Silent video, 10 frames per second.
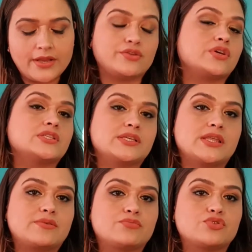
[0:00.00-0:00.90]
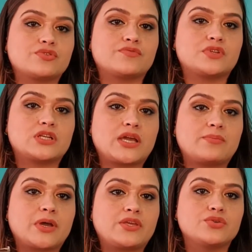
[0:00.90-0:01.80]
and you can see that most of the
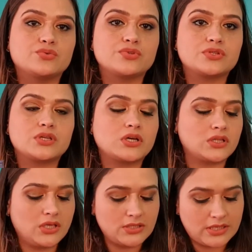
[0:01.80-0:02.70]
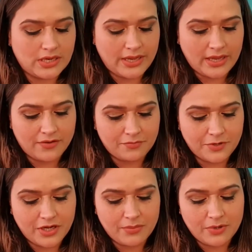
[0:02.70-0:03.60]
time I used these, and I
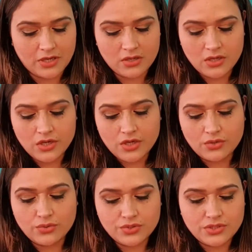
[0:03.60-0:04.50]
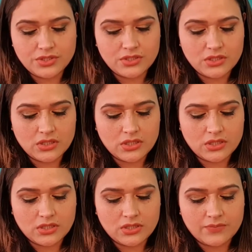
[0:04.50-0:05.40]
have pretty good
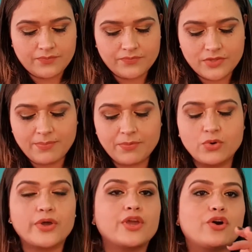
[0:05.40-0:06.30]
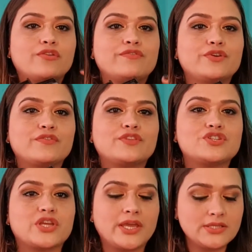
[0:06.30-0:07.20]
dip going on few of
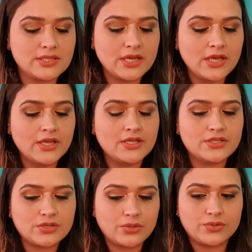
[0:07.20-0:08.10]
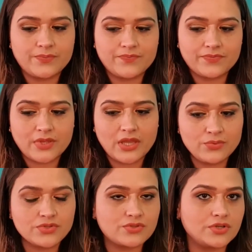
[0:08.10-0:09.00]
the shades, so
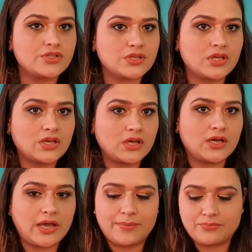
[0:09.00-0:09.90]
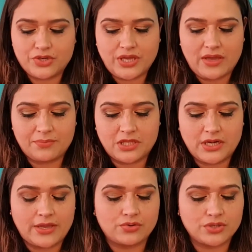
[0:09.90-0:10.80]
it was good. I'm pretty happy
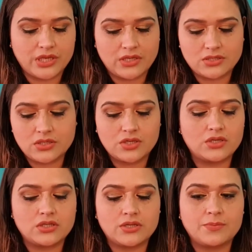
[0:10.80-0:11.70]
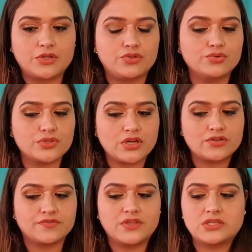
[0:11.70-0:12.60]
that I could get a little bit of use
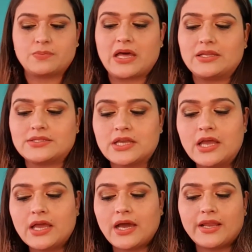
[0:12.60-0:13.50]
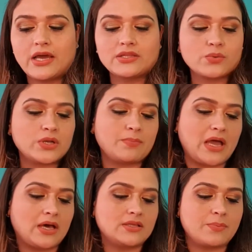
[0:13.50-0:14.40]
out of these palettes. And
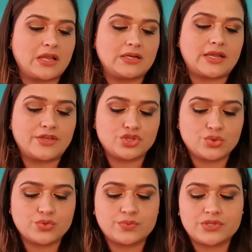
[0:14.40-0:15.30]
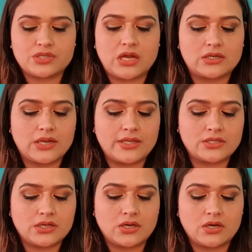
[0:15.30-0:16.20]
other palette I chose was
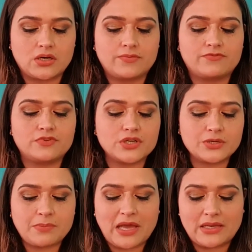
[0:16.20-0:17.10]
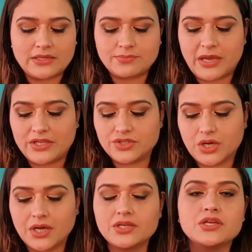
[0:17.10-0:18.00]
Tartelette Flirt palette by
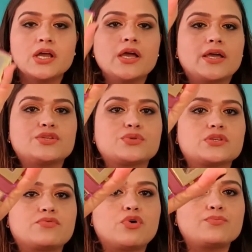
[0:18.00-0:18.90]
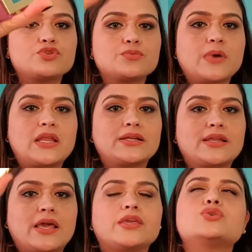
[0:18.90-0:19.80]
Tarte. This was a warm tone
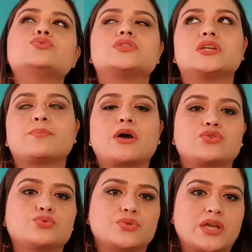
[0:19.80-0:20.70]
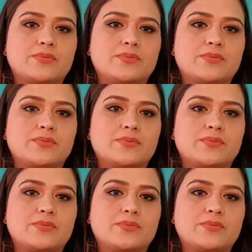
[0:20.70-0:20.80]
palette and I used it about 2